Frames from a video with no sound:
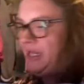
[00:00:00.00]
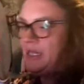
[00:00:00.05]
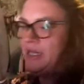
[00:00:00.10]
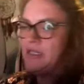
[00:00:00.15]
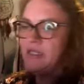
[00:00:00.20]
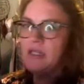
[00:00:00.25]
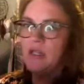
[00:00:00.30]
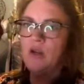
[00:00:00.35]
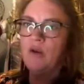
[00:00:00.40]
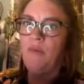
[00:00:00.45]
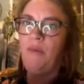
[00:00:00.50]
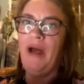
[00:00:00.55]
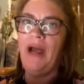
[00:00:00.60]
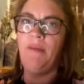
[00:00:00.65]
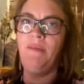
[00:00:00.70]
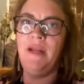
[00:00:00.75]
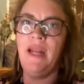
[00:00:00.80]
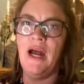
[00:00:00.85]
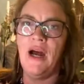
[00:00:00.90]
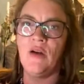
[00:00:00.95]
this little
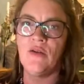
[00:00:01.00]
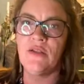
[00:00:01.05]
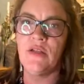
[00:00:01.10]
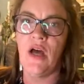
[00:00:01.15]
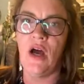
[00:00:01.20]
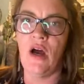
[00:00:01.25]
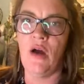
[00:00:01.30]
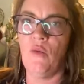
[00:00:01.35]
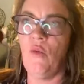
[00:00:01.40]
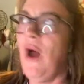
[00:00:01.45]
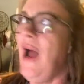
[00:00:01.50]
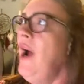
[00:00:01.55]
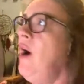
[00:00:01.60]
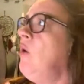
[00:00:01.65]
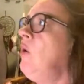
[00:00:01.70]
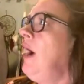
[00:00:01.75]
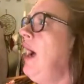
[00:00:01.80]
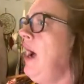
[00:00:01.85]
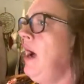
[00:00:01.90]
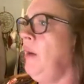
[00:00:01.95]
baby doll top. Wow,
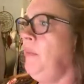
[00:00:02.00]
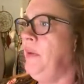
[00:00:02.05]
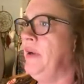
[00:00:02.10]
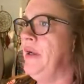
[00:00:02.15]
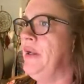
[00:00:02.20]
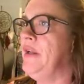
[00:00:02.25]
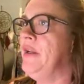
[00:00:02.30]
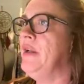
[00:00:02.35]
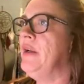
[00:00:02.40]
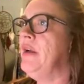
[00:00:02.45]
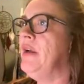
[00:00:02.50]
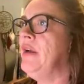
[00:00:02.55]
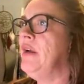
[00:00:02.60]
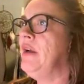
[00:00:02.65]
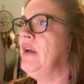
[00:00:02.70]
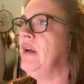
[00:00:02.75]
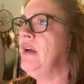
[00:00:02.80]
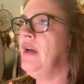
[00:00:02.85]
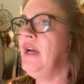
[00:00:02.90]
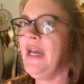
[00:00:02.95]
what happened?
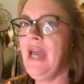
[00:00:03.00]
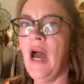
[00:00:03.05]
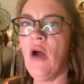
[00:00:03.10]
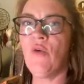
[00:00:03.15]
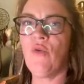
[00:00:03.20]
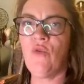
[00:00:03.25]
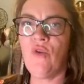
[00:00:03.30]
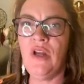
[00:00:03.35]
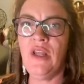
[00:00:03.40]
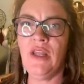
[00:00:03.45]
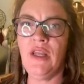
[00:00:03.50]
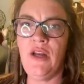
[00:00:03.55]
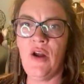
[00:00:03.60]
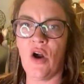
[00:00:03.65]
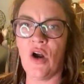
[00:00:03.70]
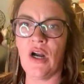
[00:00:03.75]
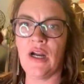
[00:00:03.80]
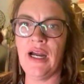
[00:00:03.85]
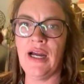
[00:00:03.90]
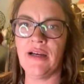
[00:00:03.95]
Got really
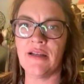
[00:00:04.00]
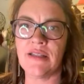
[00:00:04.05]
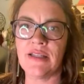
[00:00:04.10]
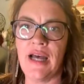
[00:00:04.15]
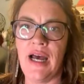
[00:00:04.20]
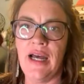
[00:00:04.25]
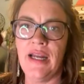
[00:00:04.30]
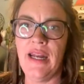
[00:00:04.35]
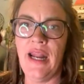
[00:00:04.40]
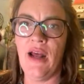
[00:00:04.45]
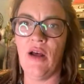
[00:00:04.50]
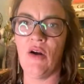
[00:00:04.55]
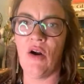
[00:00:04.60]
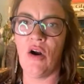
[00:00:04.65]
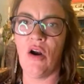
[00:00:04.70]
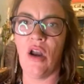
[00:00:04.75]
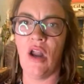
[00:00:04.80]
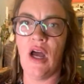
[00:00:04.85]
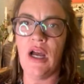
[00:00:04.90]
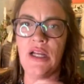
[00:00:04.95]
dark outside. Now
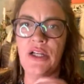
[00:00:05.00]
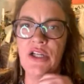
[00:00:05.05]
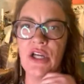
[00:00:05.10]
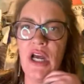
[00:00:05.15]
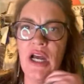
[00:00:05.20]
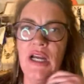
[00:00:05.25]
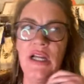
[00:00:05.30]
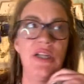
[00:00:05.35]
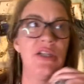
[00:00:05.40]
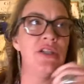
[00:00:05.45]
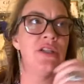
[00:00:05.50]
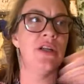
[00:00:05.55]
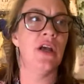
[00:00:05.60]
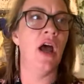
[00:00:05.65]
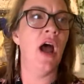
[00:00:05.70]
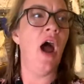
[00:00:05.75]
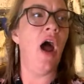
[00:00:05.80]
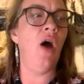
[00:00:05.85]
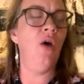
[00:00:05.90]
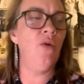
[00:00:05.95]
our light changed.
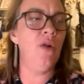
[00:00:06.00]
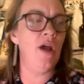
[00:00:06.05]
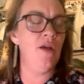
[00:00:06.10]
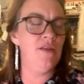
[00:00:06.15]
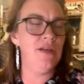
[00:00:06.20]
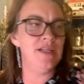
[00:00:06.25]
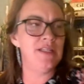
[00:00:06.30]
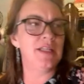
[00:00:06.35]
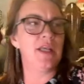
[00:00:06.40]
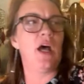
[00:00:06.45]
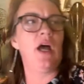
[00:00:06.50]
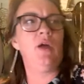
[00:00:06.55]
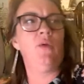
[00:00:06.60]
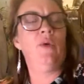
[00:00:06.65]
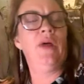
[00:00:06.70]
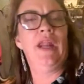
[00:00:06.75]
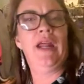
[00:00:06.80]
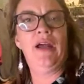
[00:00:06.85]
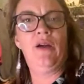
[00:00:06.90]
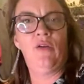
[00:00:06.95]
Oh, no, this light
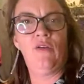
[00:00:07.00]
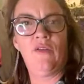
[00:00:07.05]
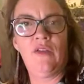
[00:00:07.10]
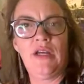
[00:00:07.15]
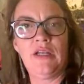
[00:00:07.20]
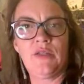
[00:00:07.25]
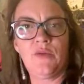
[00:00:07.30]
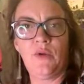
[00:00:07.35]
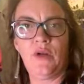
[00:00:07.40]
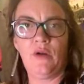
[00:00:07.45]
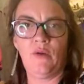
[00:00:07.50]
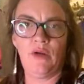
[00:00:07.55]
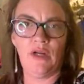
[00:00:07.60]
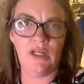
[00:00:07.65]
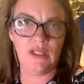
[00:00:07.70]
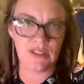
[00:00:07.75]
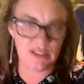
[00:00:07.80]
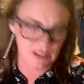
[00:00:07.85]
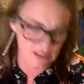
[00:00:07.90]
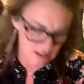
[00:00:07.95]
went out. That's what it
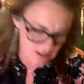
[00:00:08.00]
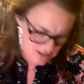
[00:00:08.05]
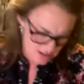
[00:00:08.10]
was.